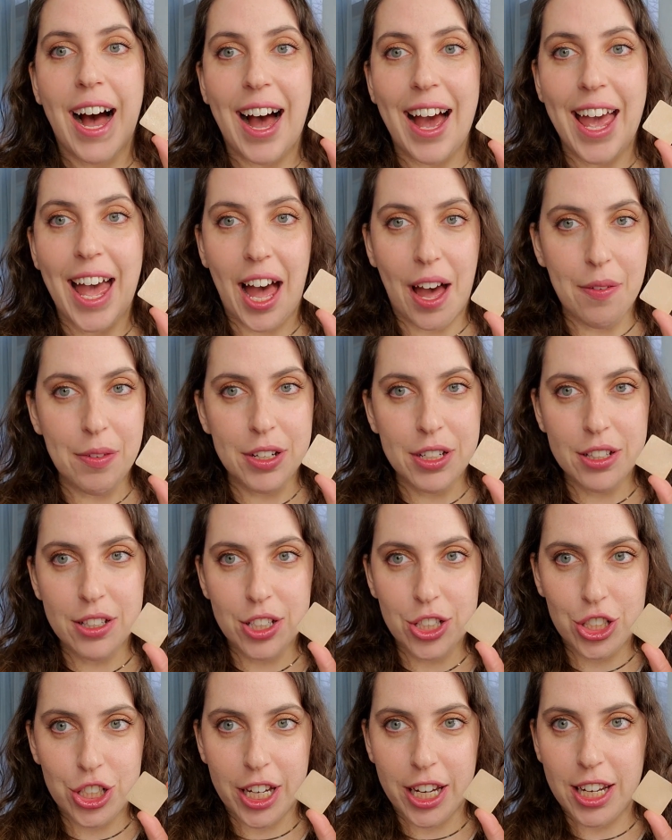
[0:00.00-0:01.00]
I have it in
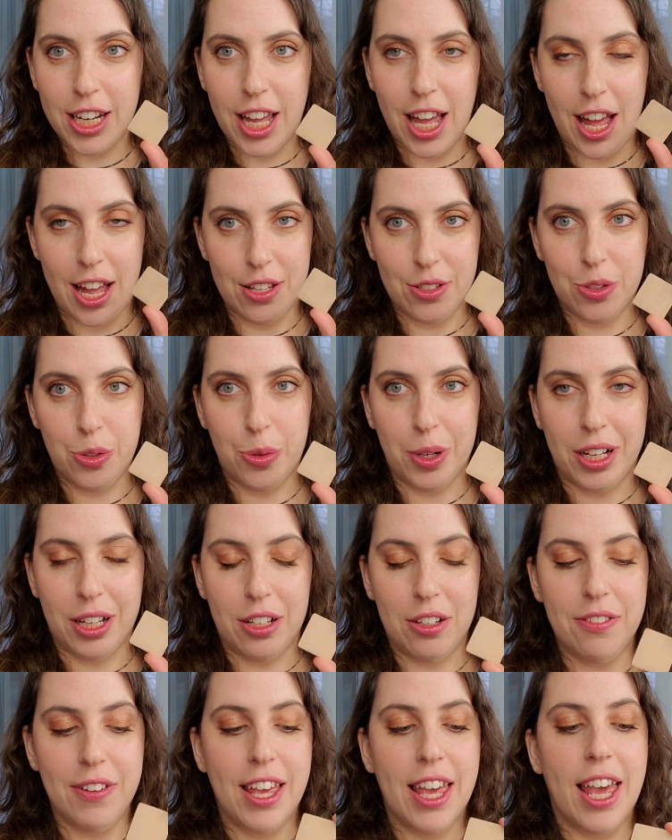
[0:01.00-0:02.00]
the shade
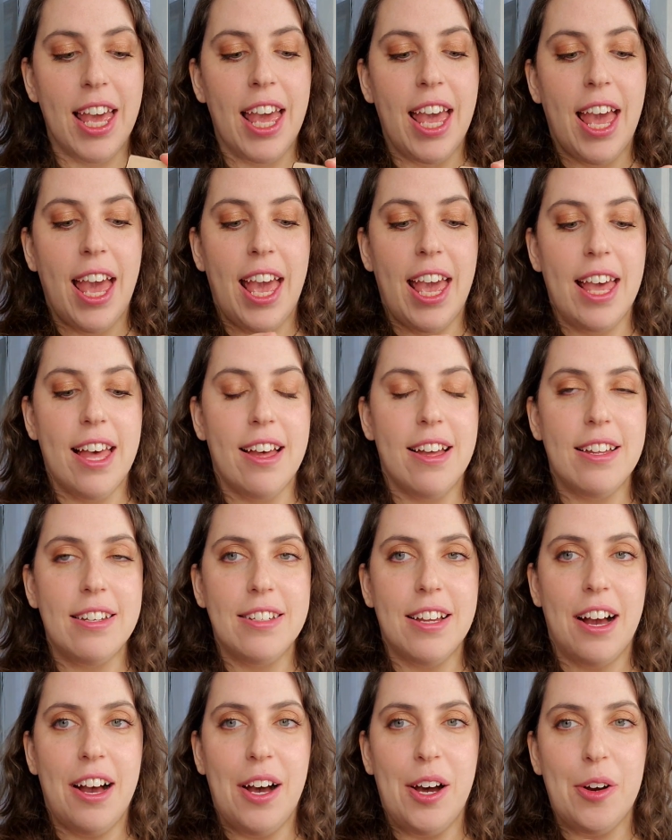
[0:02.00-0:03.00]
N12
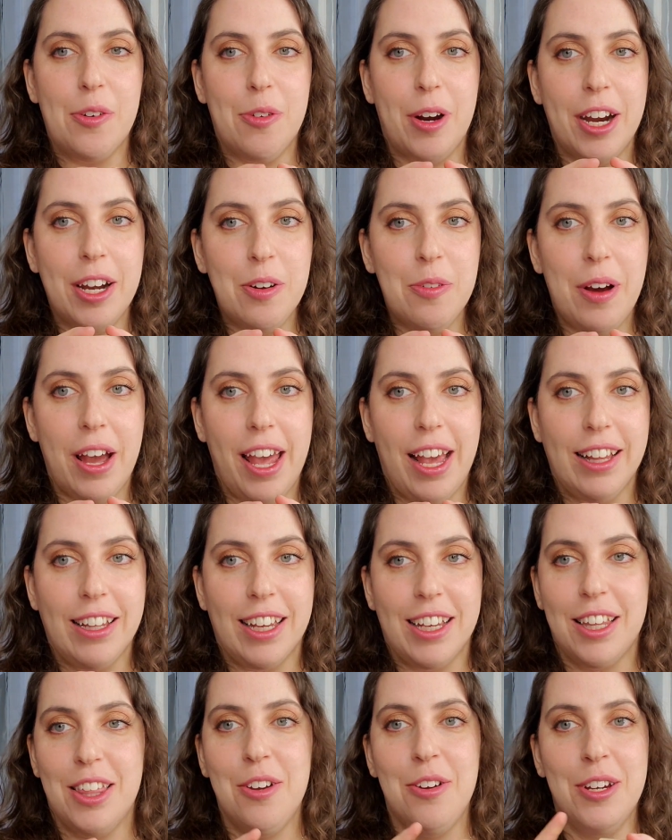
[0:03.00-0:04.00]
and uh, right away
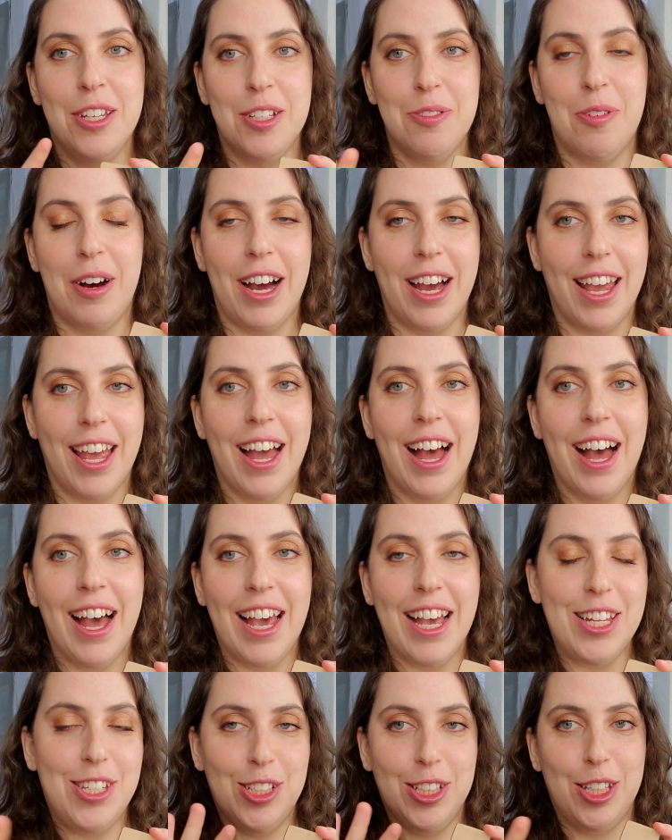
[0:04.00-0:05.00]
like the reason why
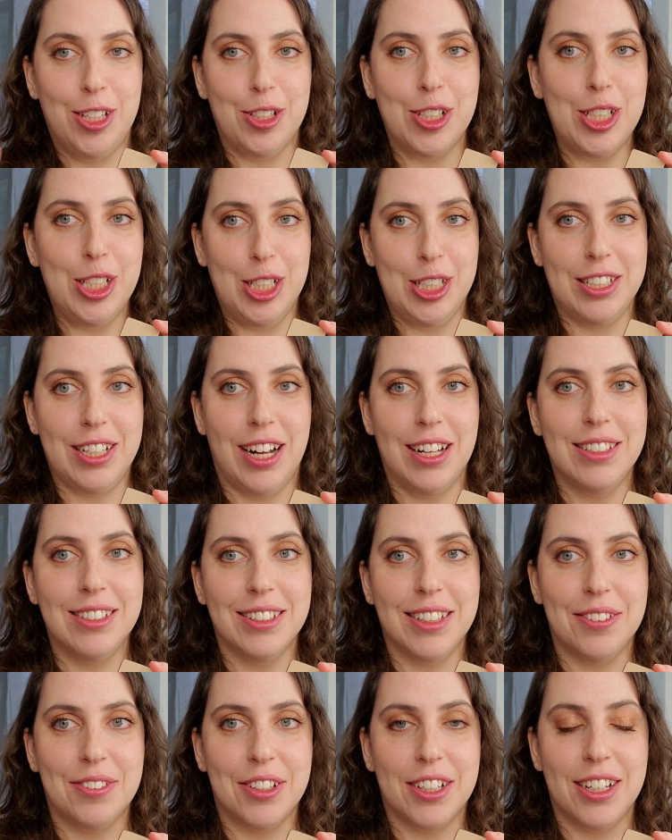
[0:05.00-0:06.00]
it literally just got
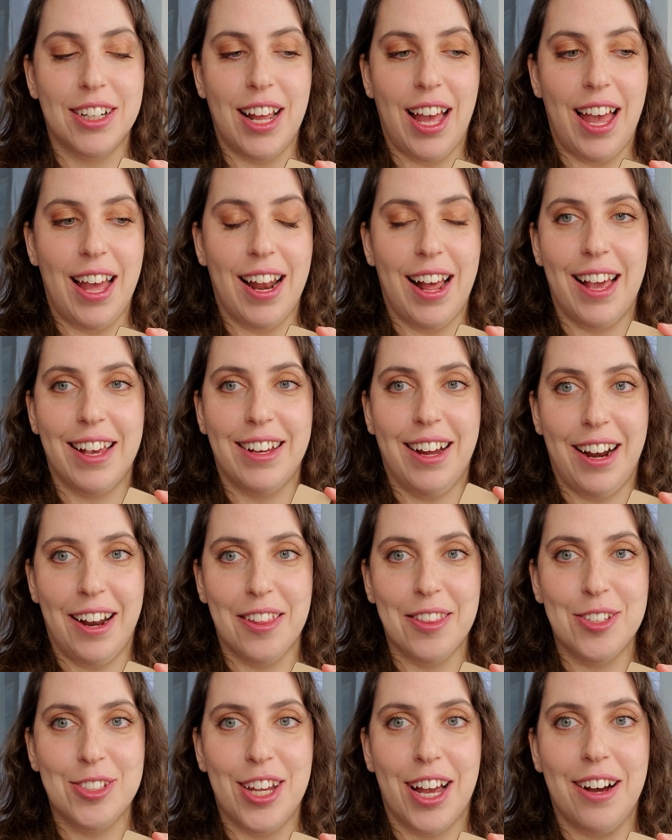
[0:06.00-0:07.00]
delivered and I got
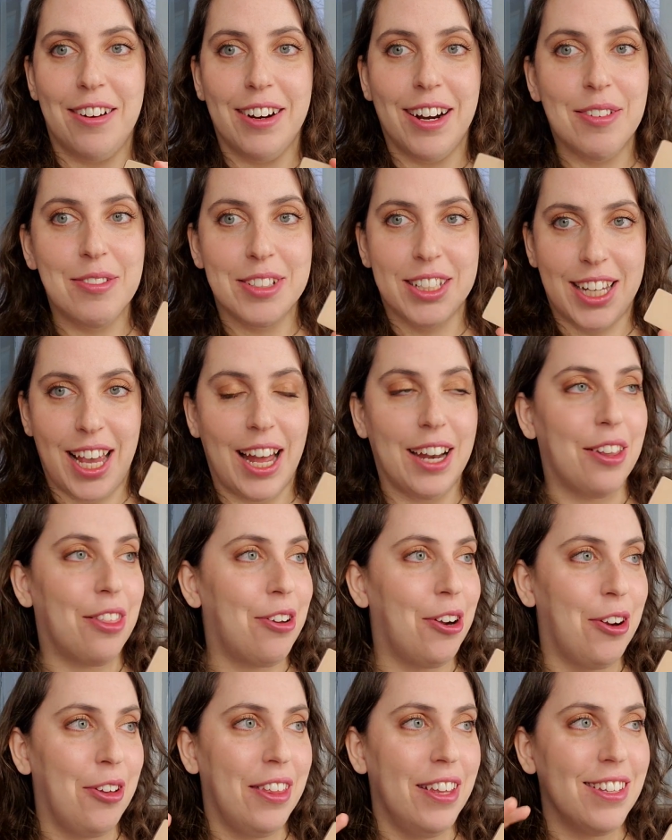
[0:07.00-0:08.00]
out of the shower and was like I had
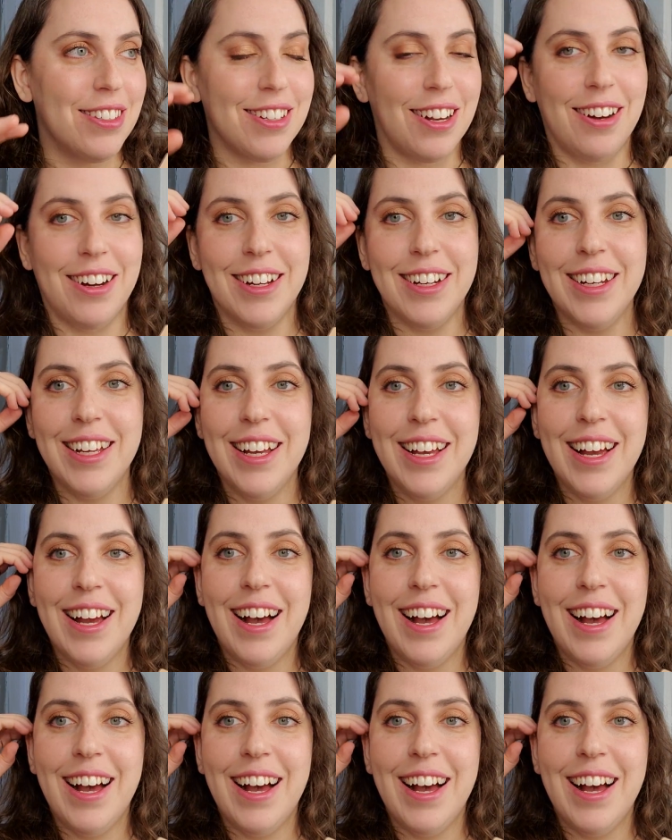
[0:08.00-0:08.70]
to throw this on